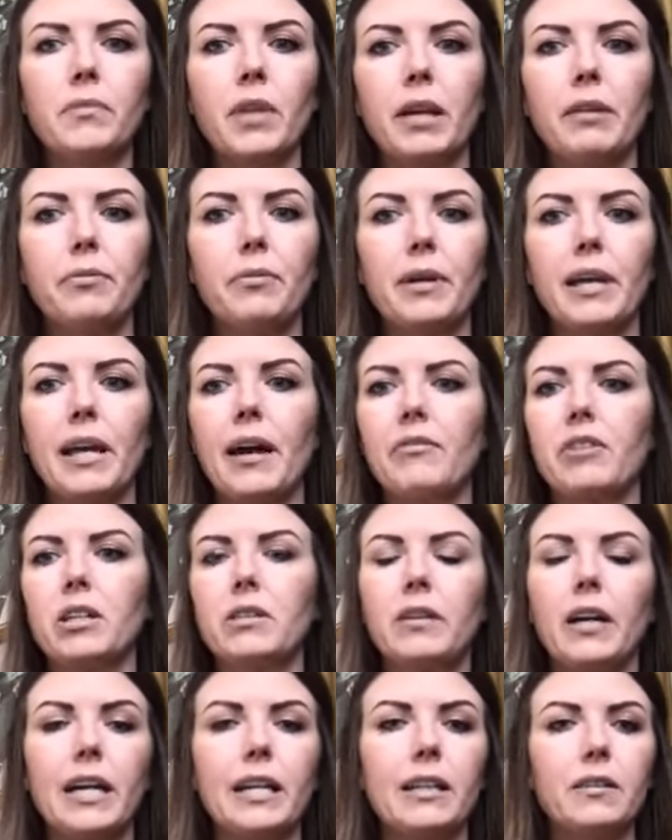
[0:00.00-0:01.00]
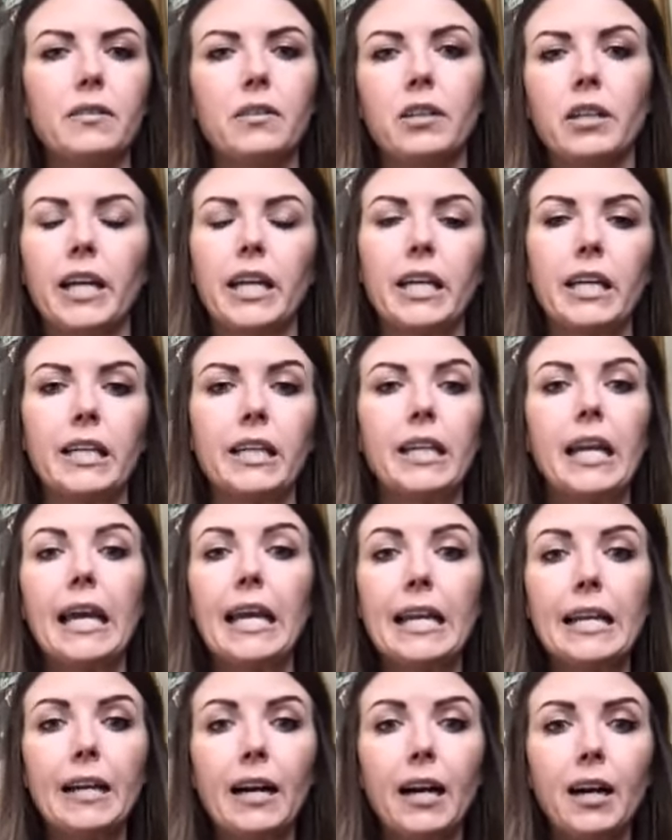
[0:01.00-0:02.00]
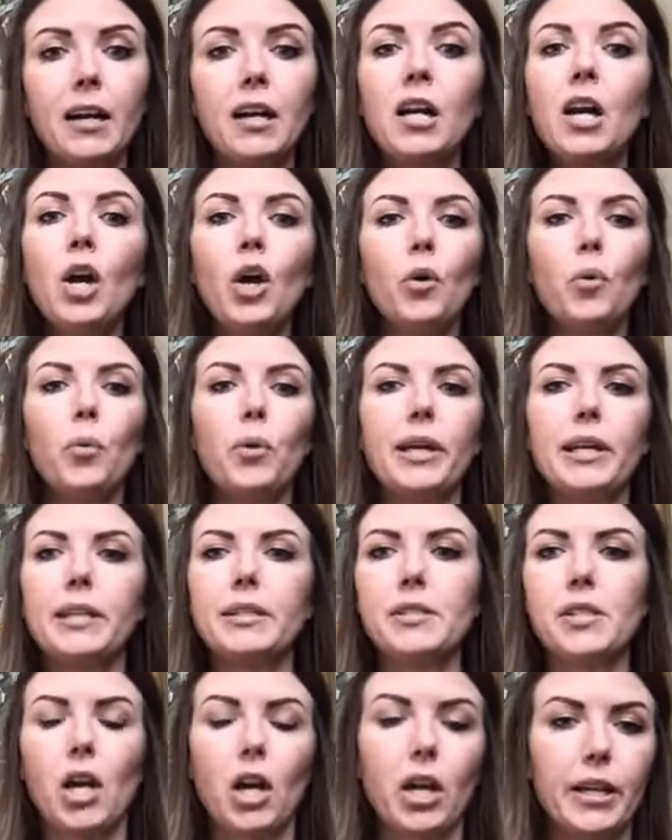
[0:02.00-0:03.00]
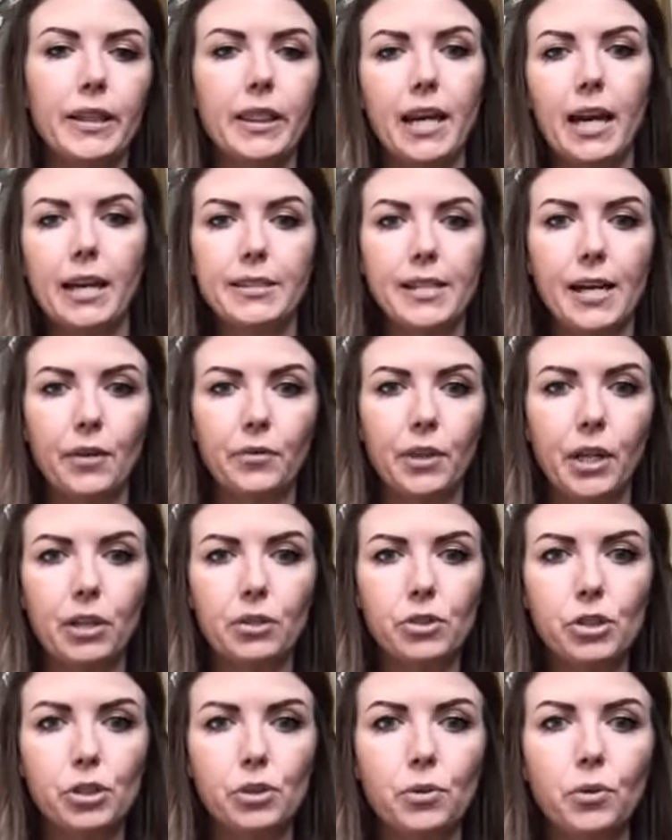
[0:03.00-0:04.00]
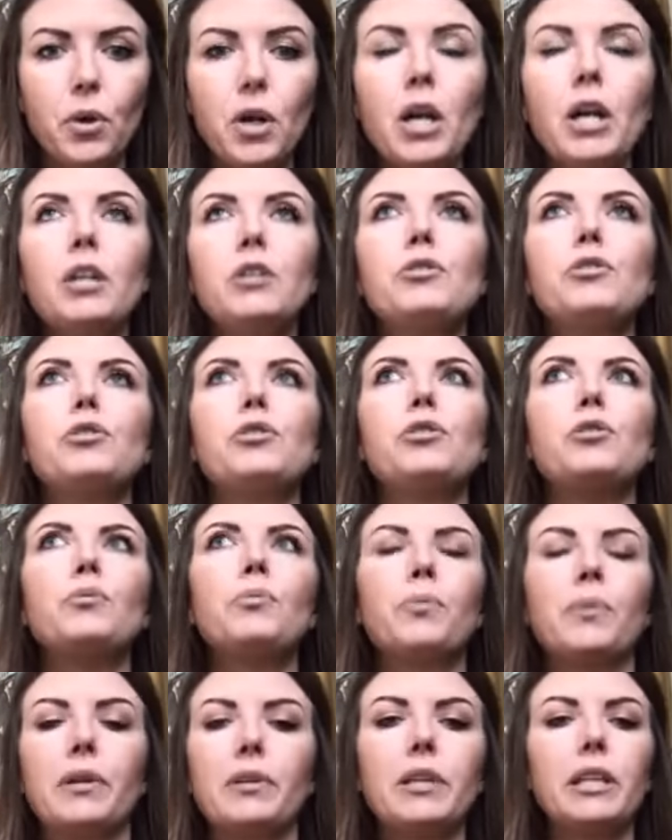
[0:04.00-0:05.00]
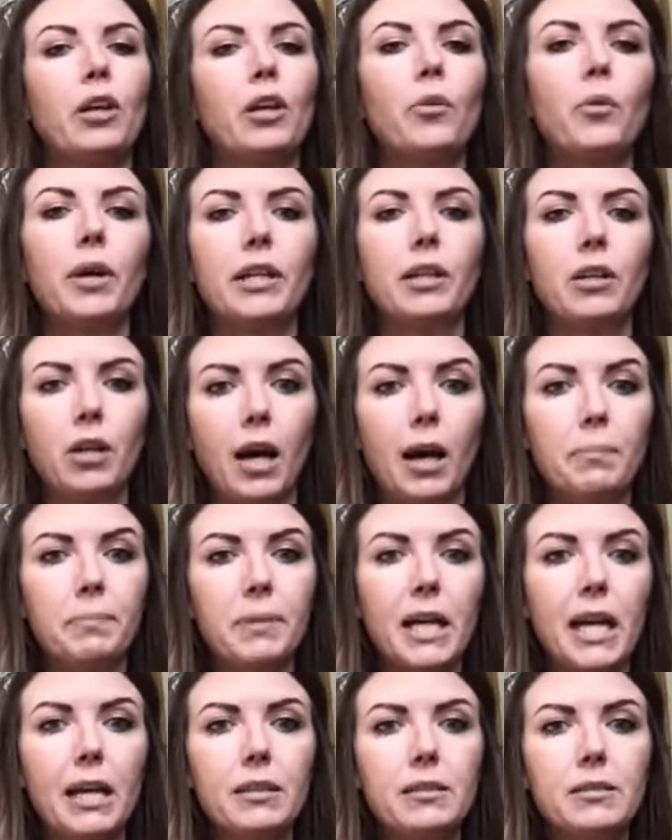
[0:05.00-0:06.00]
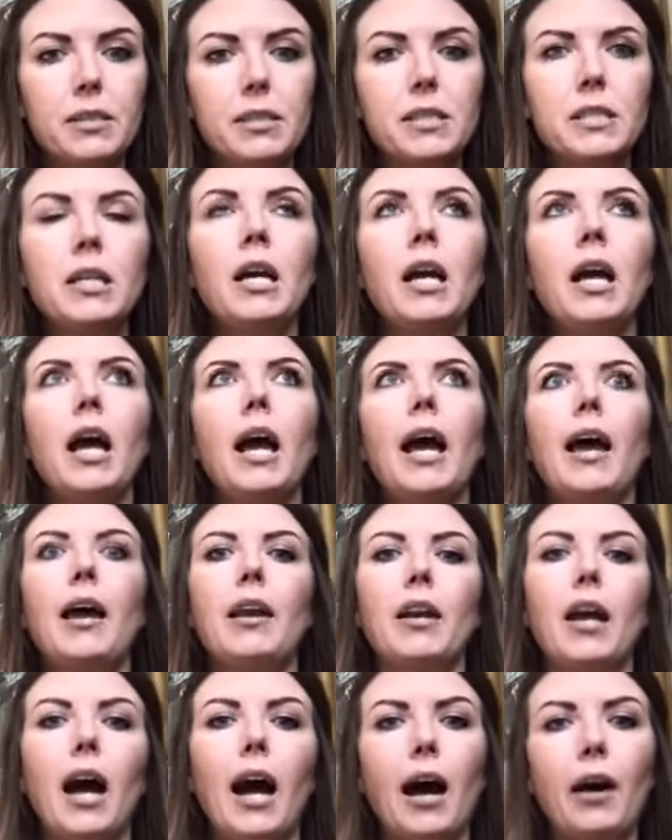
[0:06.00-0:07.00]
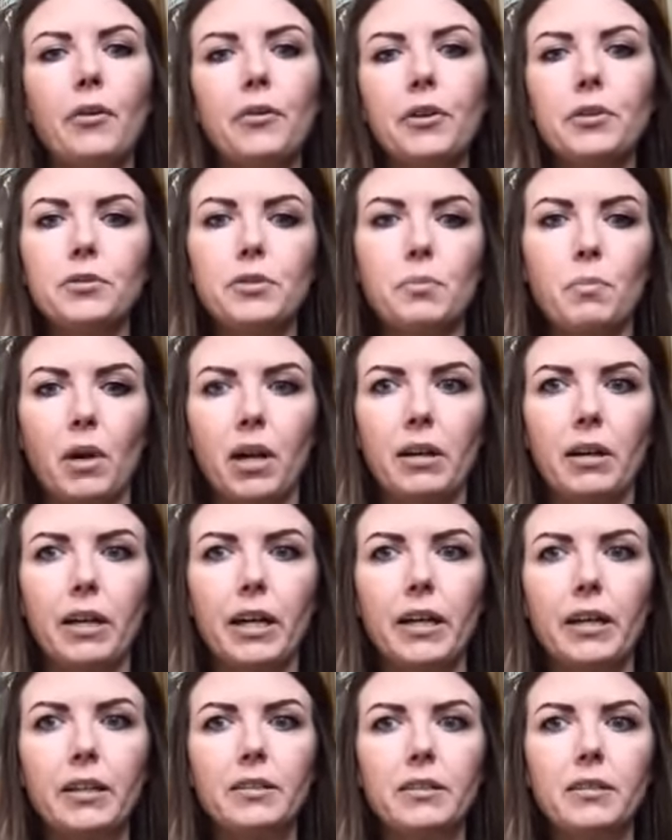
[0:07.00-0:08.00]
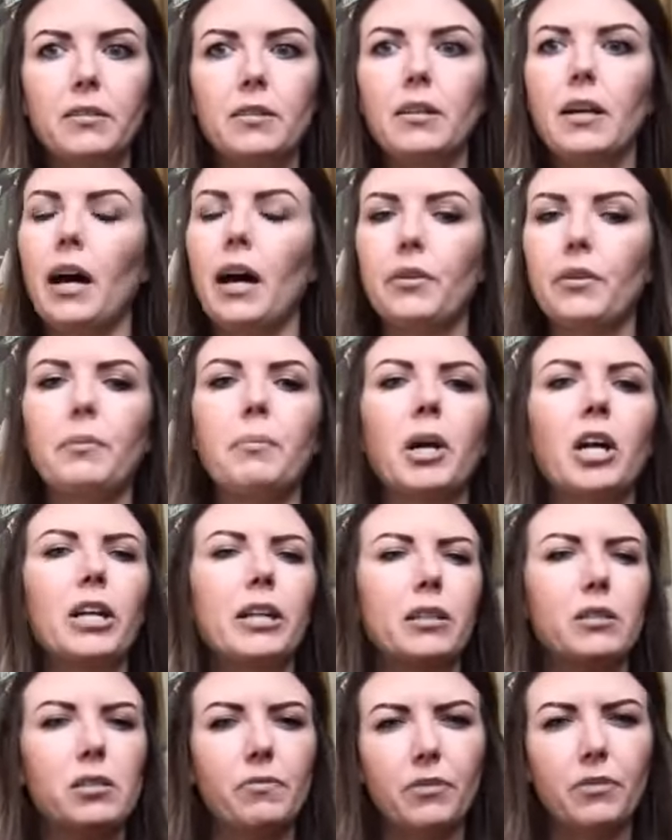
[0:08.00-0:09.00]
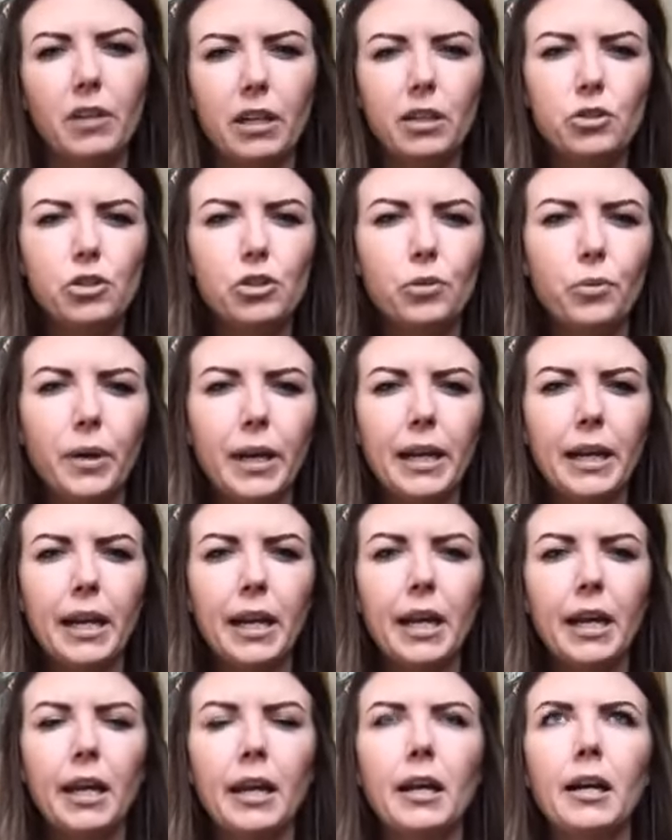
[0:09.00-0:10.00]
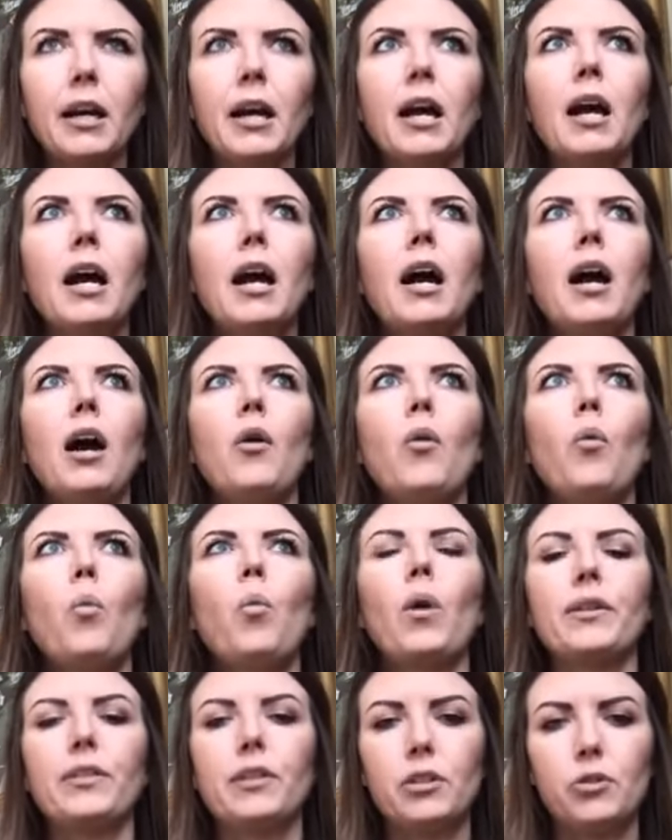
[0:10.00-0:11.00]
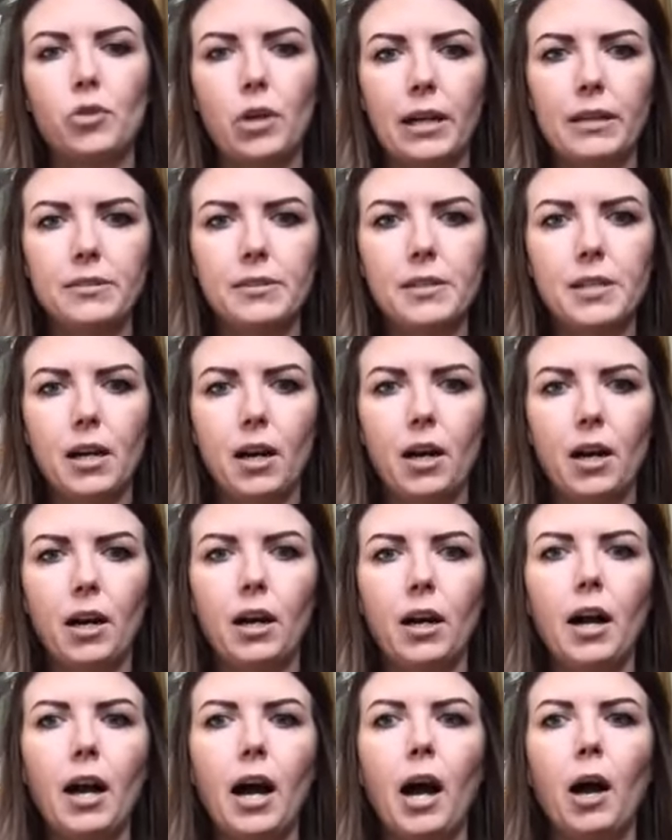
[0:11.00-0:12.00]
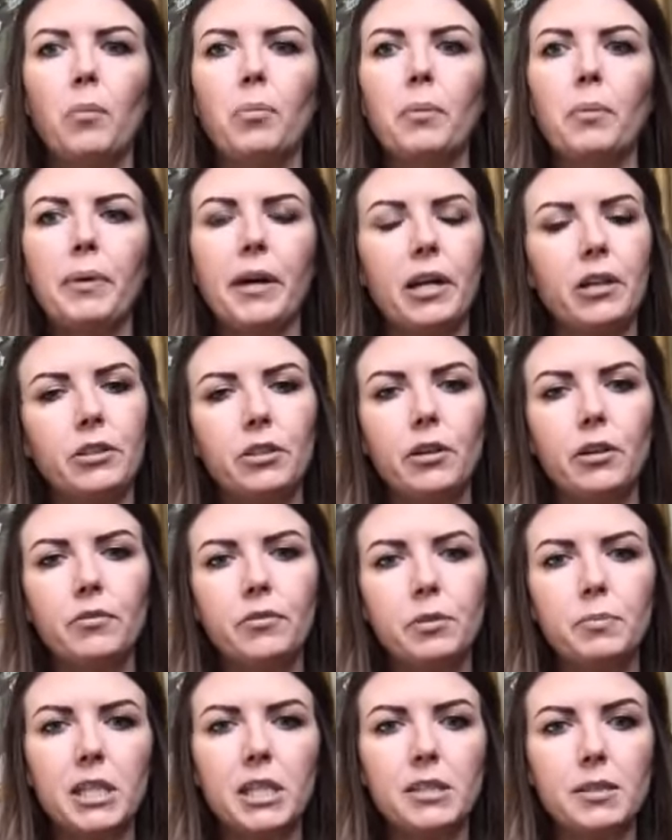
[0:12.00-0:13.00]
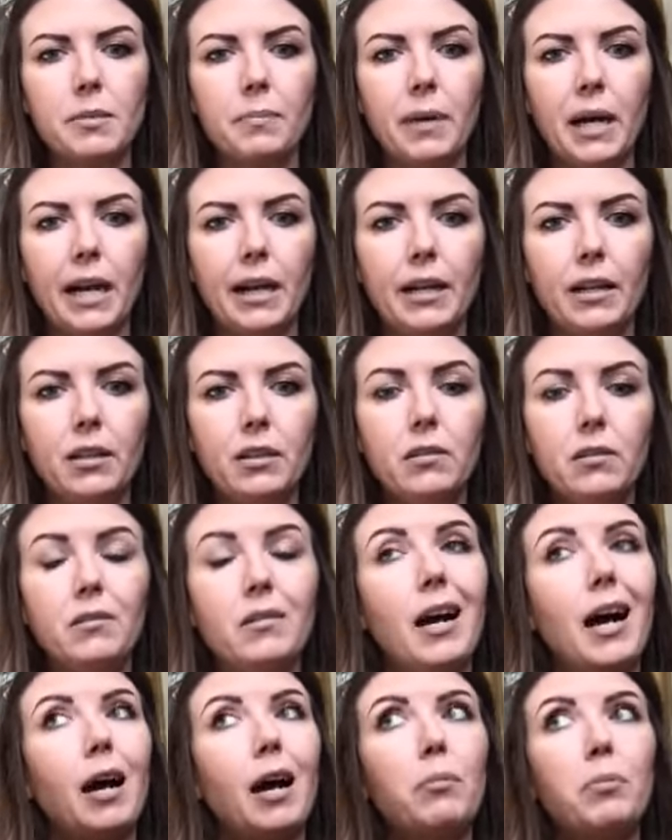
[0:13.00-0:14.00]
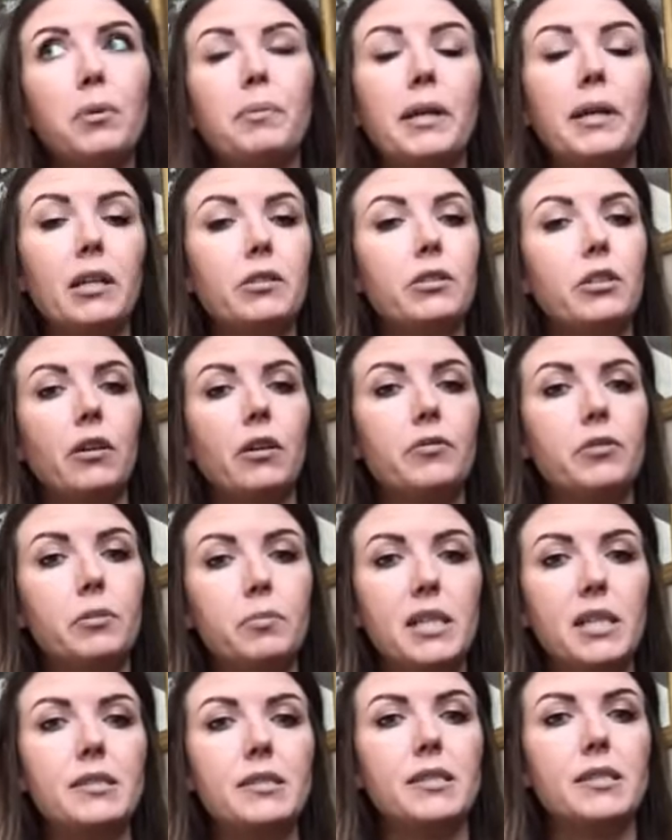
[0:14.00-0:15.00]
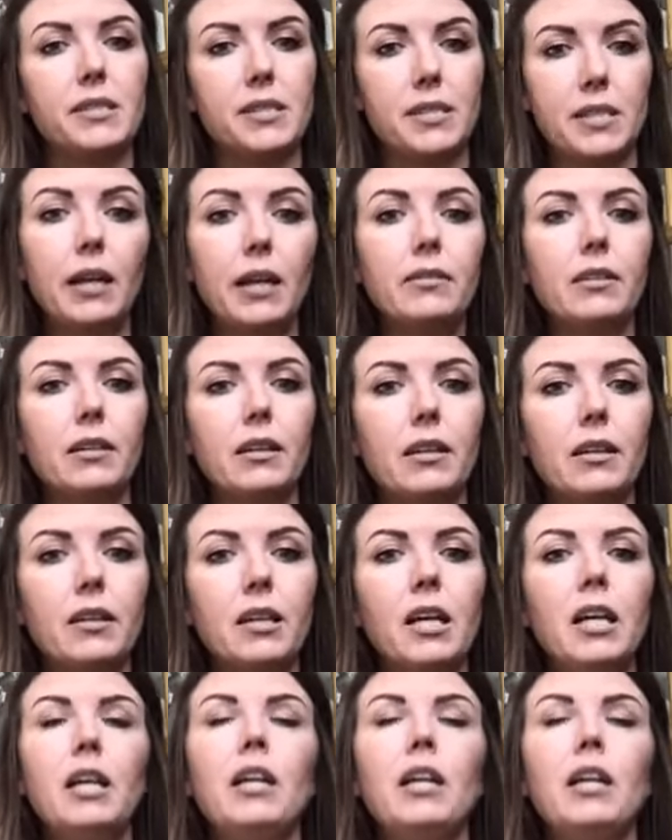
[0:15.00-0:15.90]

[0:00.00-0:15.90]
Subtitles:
If we have a client looking in Ada, we can target that down there too. So you really know what you're up against and how the market is fluctuating, what the trends are, how prepared you have to be as a buyer, how prepared you have to be as a seller.